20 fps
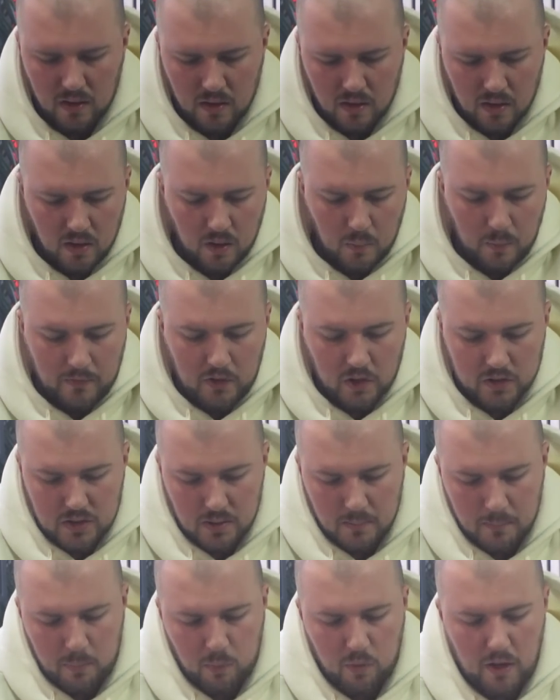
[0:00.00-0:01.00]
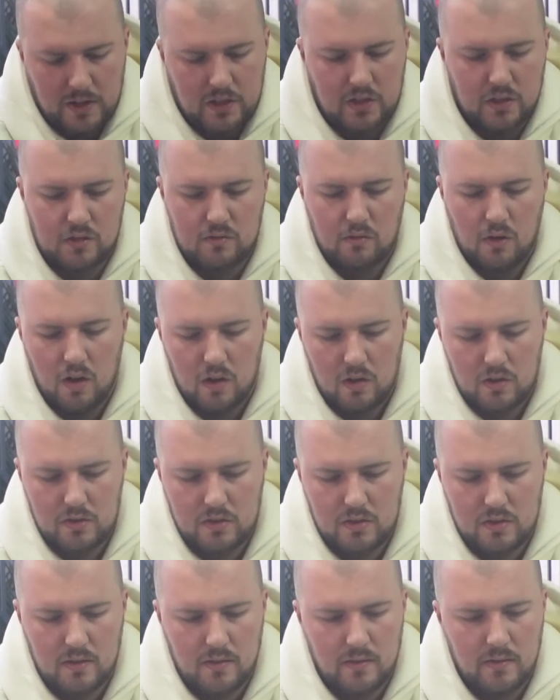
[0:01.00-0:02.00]
Now we've got some precious
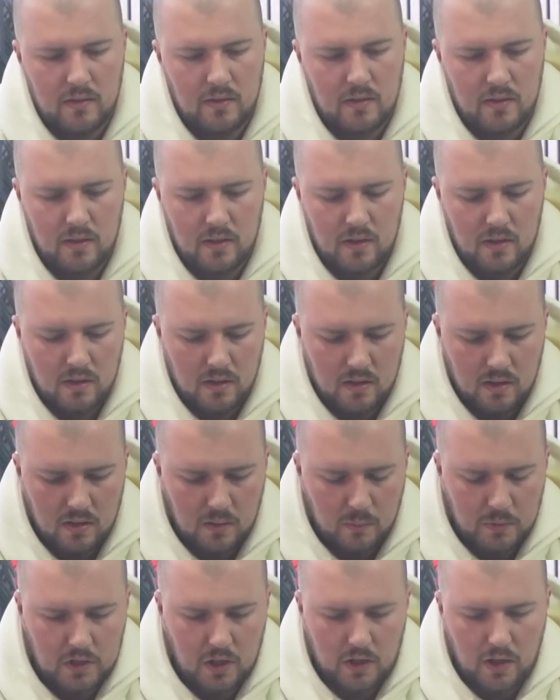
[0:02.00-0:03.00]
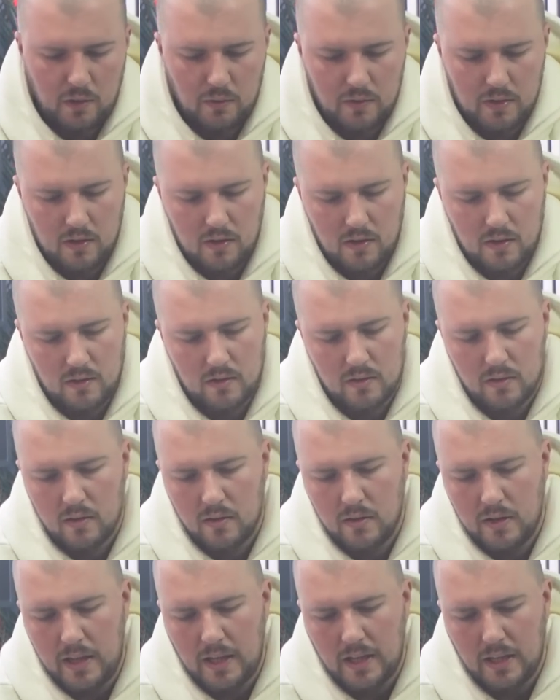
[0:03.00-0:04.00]
rocks, which I don't
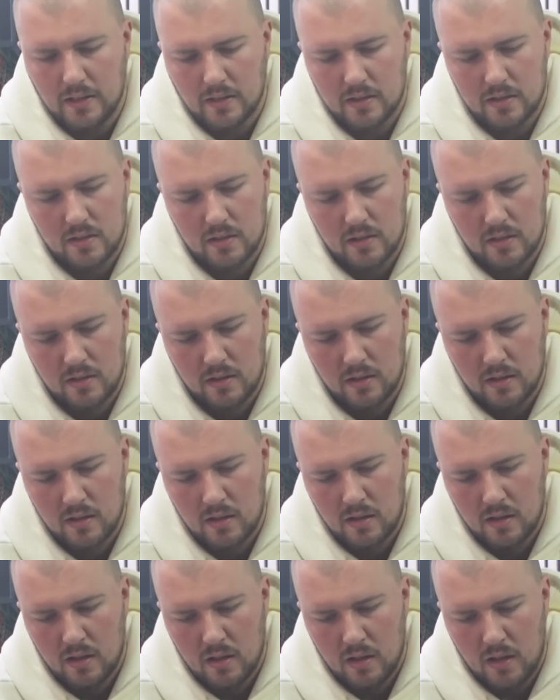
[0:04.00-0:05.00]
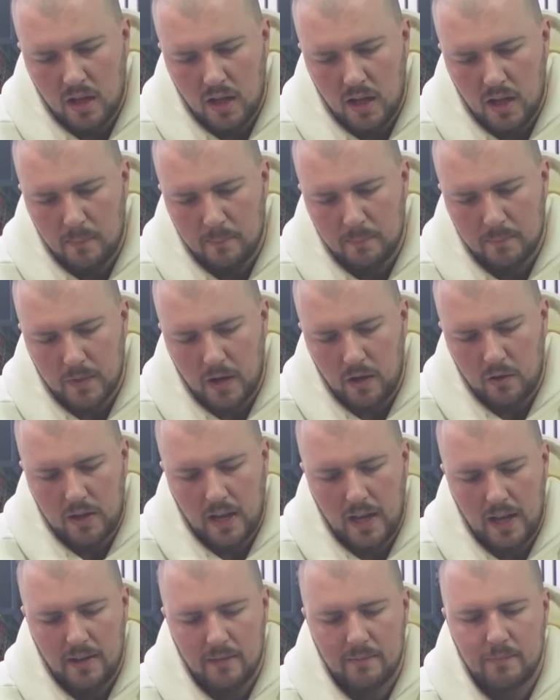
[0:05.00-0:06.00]
need.
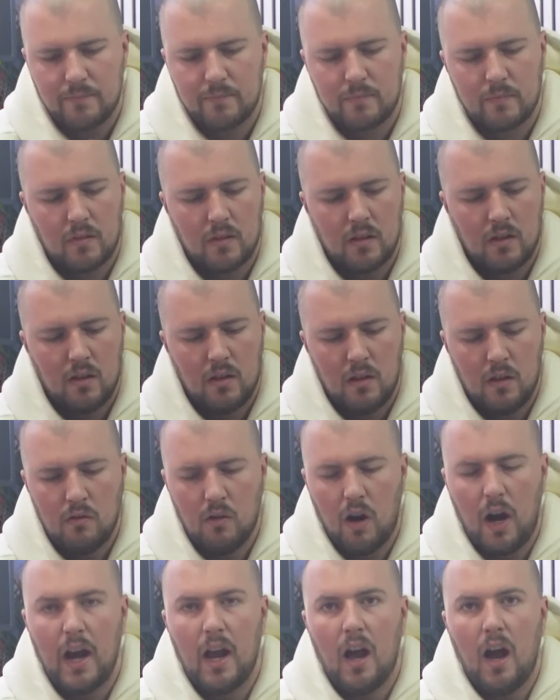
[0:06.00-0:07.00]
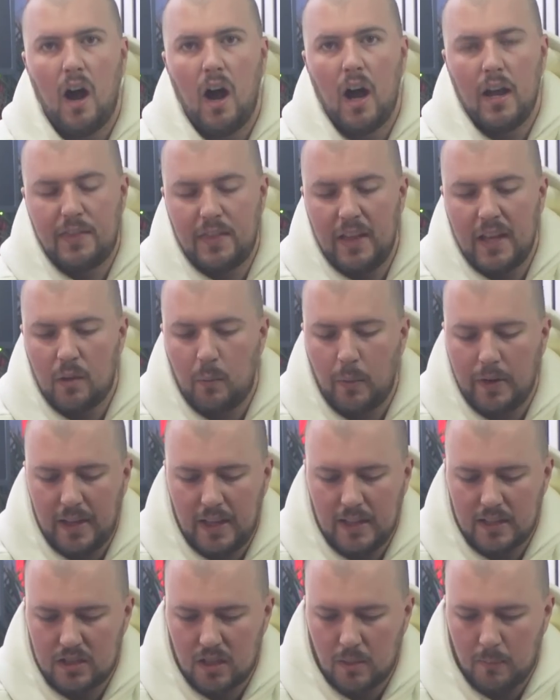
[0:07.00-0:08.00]
Okay. Right, I think we
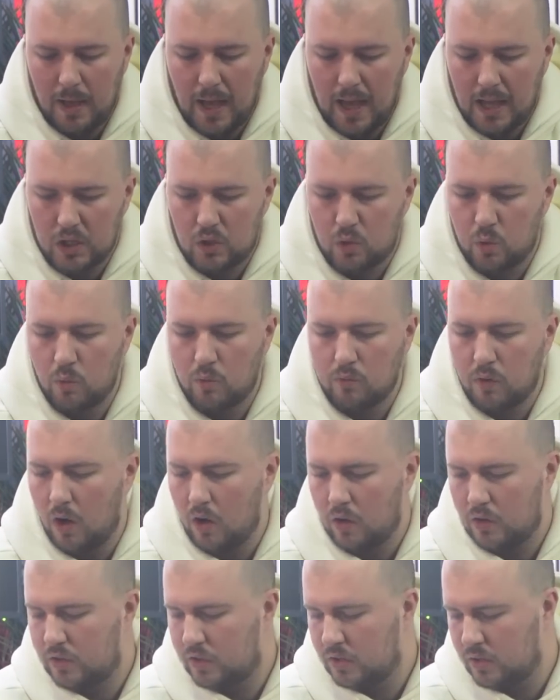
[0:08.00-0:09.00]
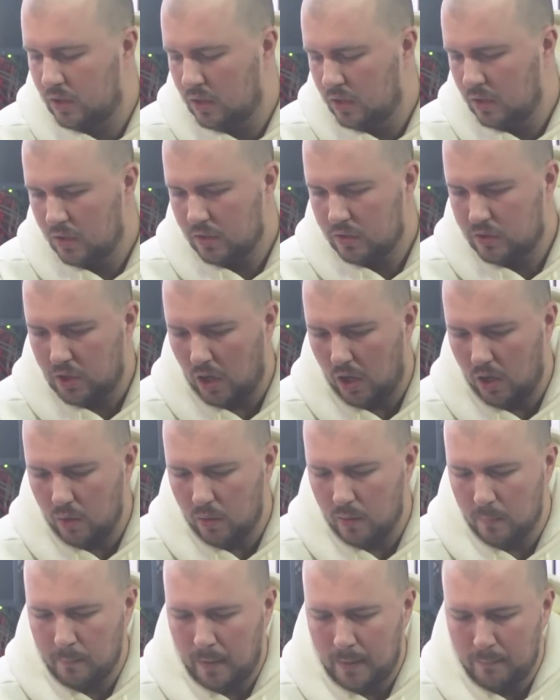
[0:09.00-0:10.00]
need some actual rocks. So
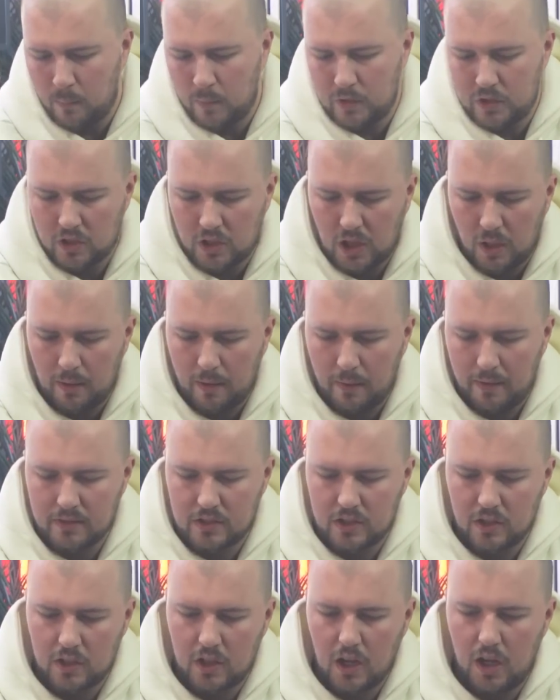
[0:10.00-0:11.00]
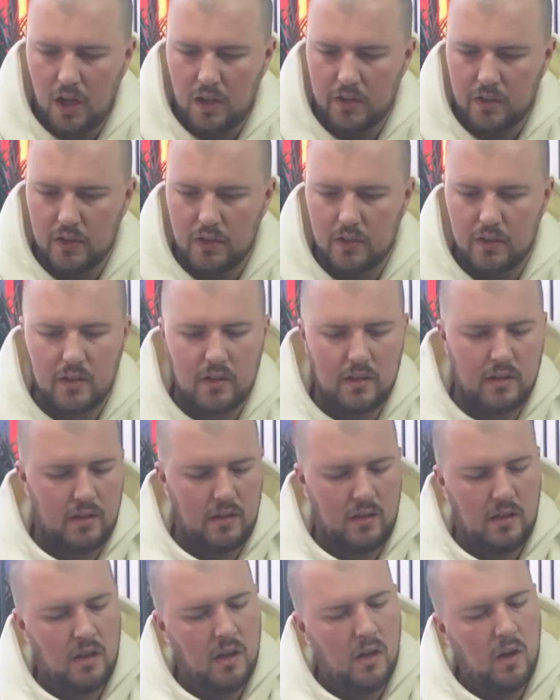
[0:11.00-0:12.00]
maybe we should go out into the garden.
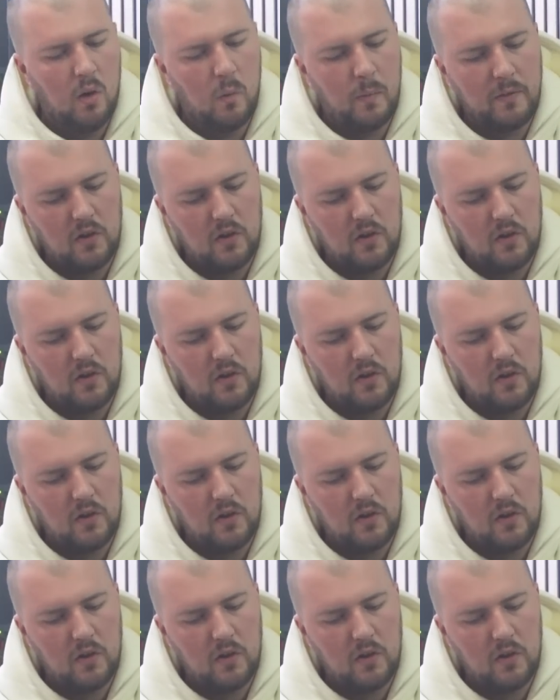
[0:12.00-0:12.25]
Oh,